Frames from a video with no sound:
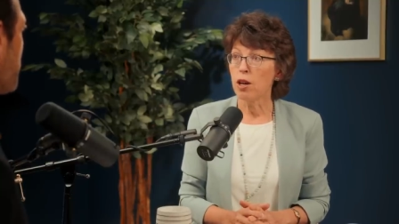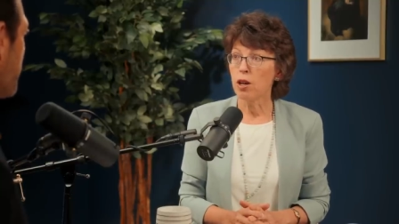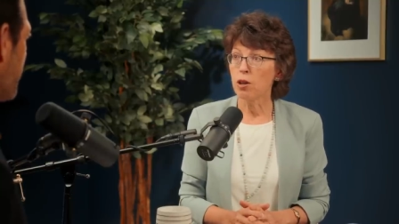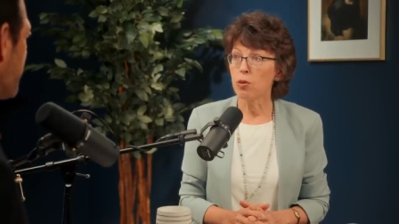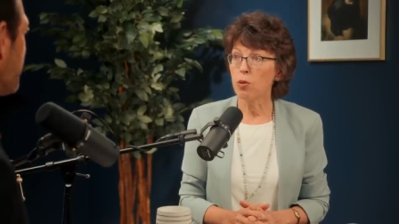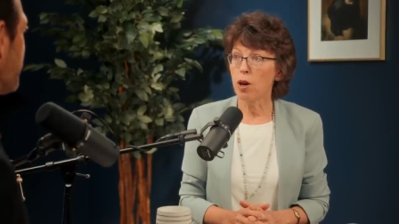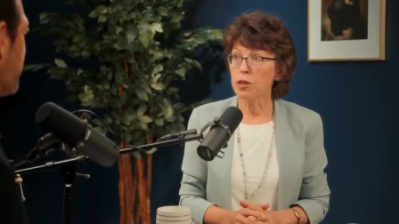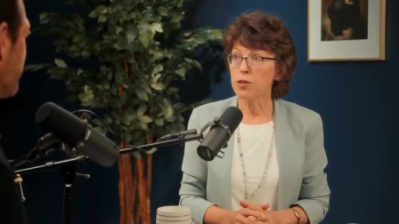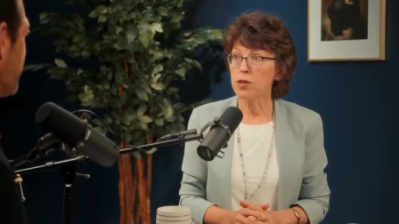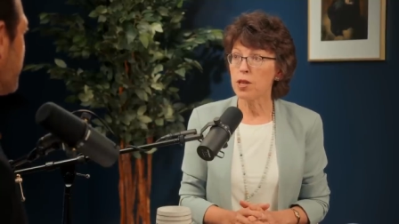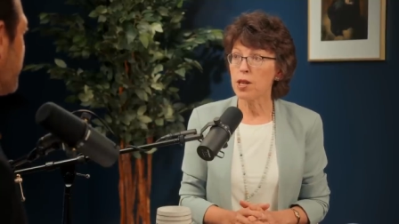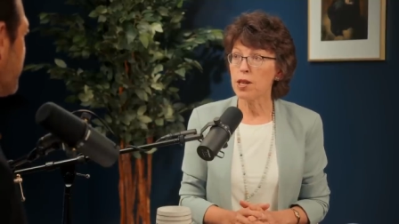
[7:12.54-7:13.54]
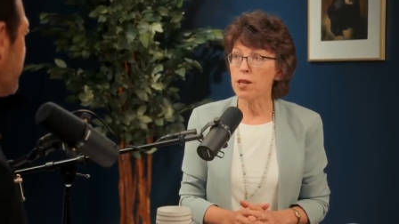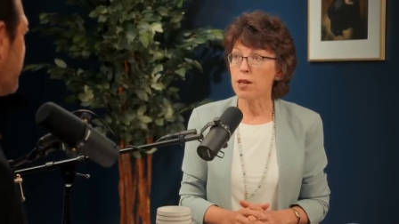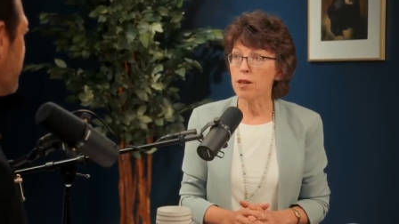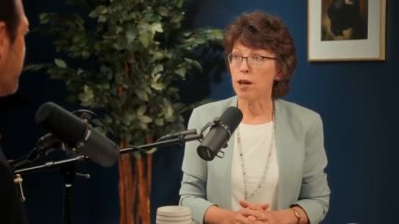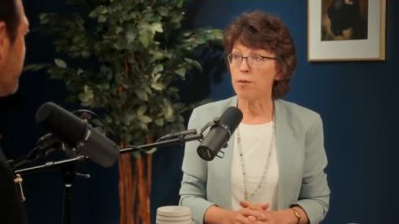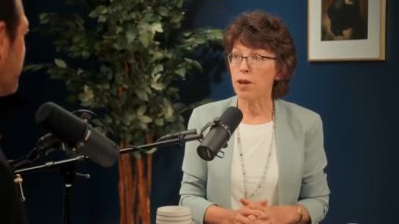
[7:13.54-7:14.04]
who was the
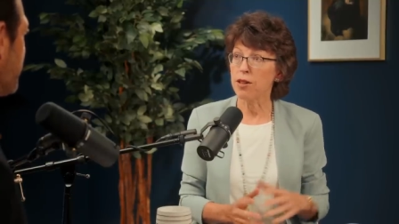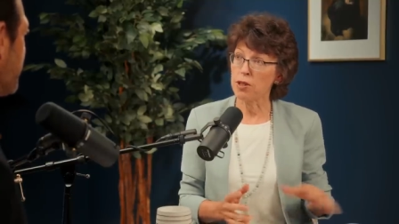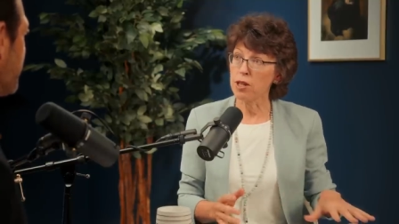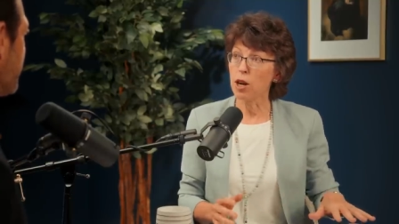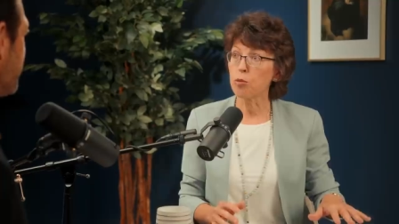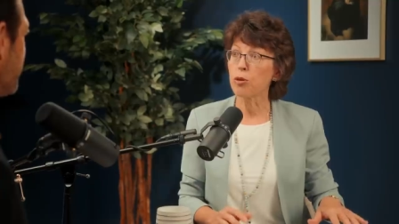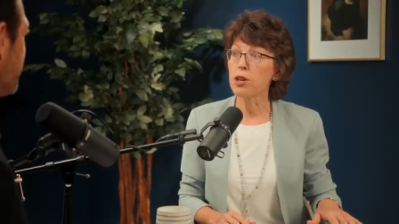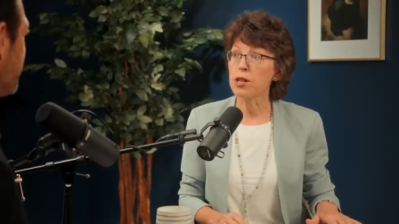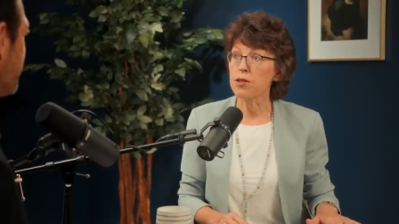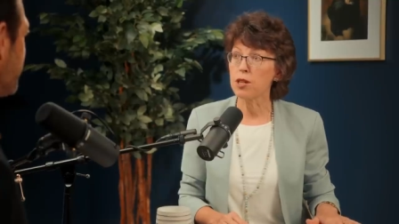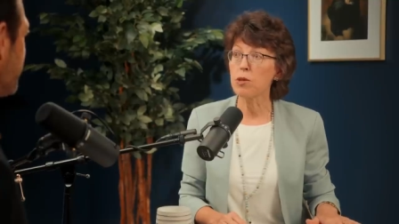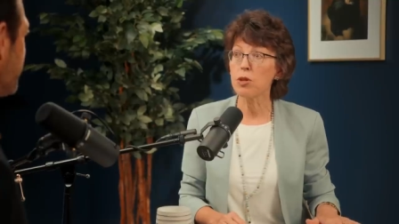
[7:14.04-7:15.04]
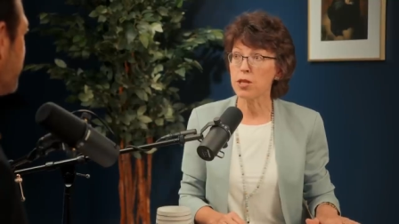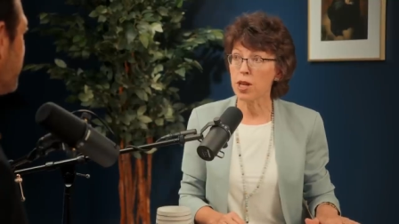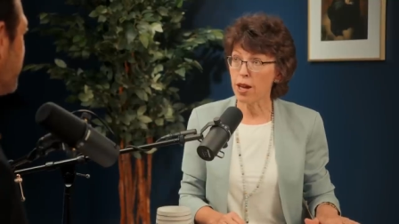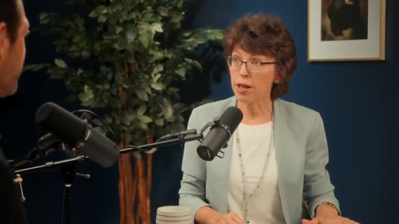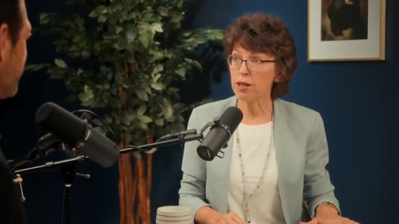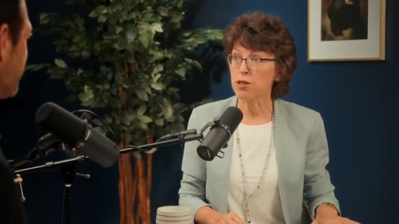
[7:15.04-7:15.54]
um, as a young priest, he was
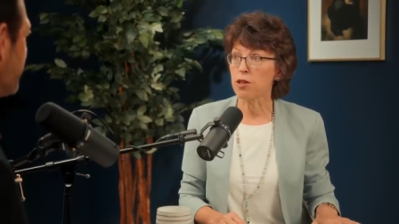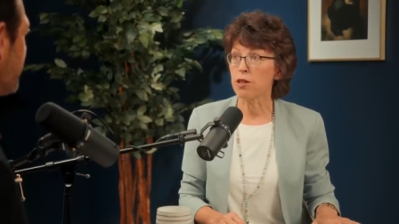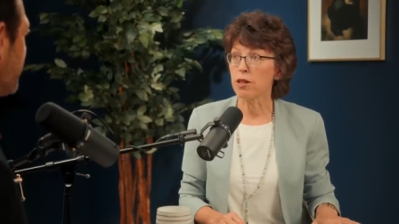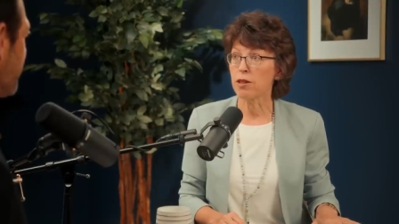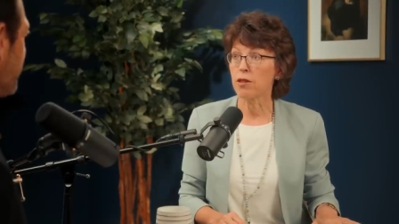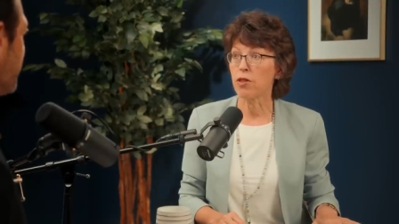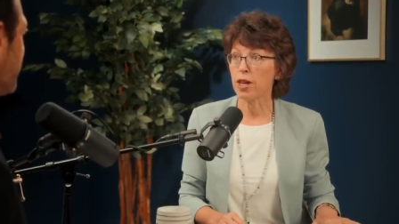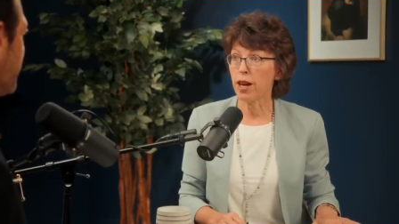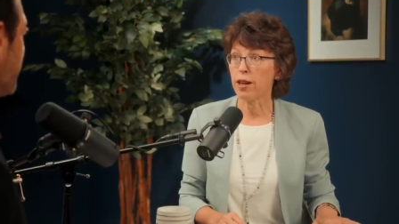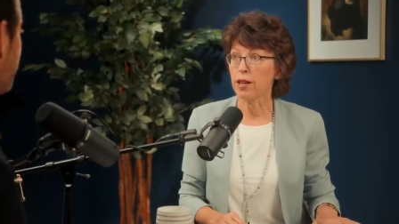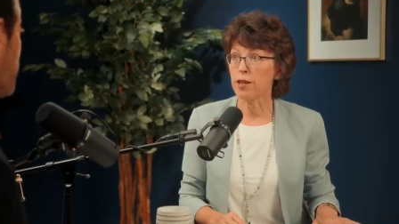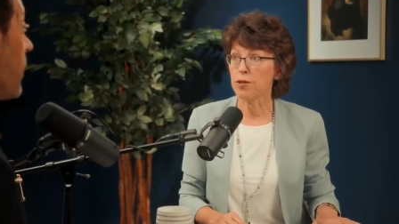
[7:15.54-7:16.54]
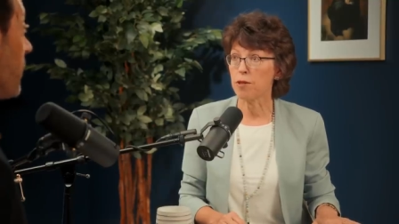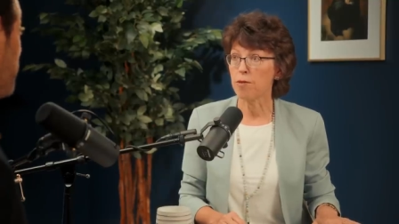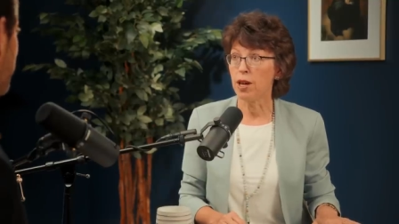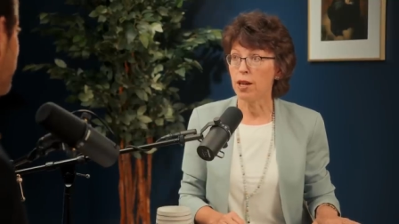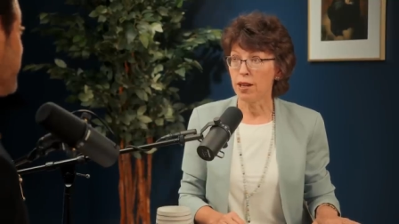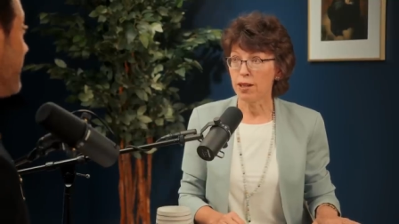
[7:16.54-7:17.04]
the editor of the Catechism, of the whole
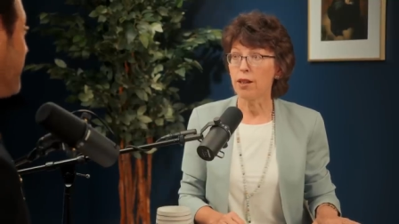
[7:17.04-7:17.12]
thing,